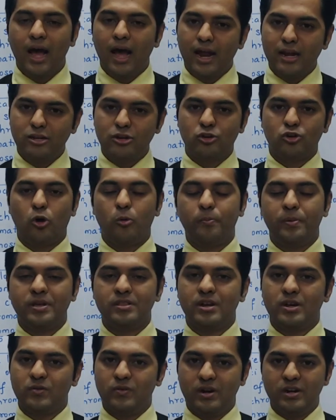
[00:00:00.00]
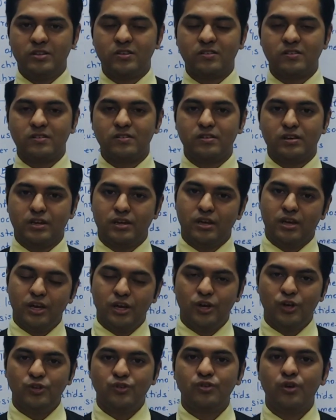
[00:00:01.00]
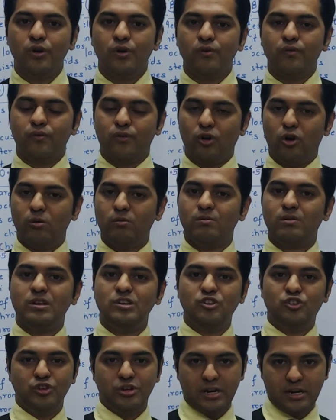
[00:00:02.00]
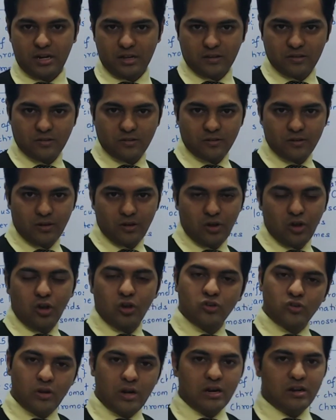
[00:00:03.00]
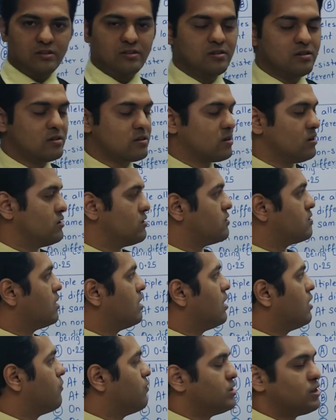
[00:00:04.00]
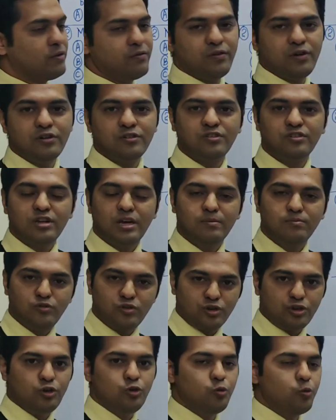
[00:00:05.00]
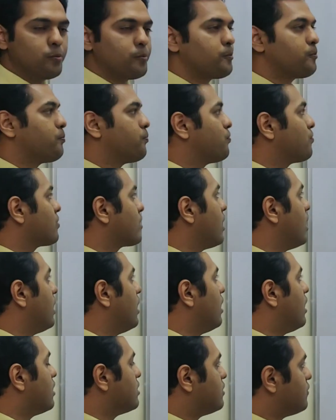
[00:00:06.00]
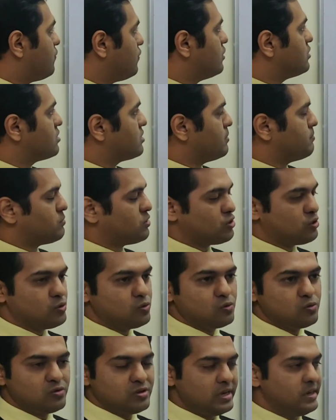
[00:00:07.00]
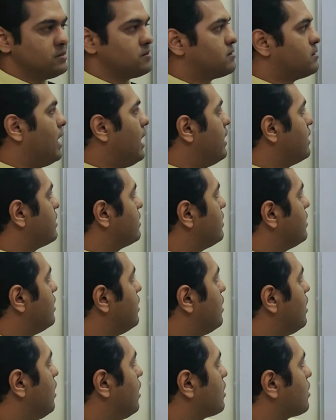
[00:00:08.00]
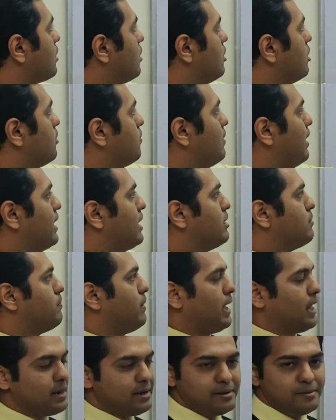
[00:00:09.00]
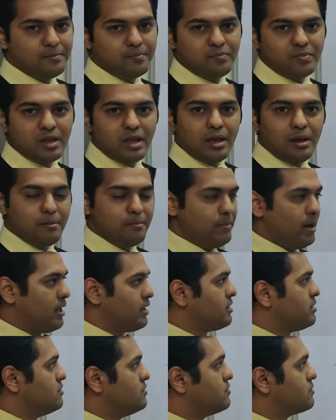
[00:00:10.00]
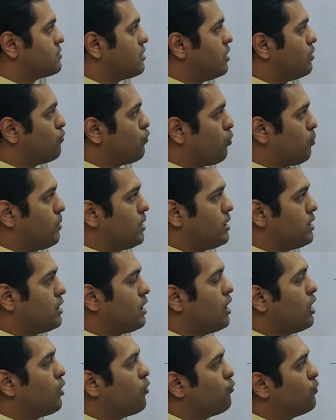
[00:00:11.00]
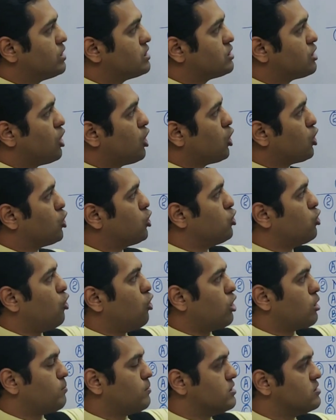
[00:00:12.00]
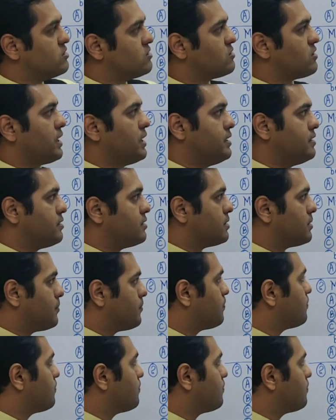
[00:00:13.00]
And the topic that we are discussing is from genetics. So let us discuss with the first MCQ. The first MCQ says that a colorblind man marries a woman with normal sight